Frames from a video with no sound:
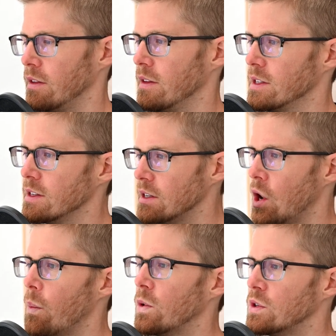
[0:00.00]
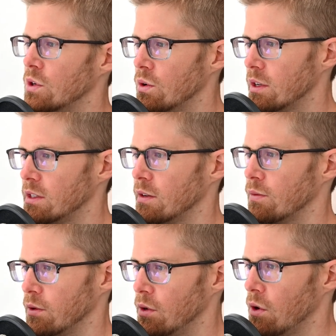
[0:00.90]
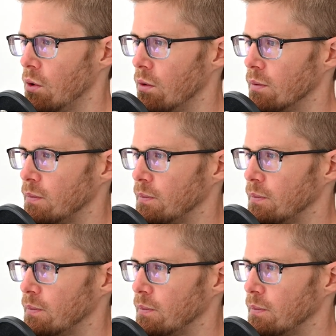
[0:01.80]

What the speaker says: This is an opportunity for you.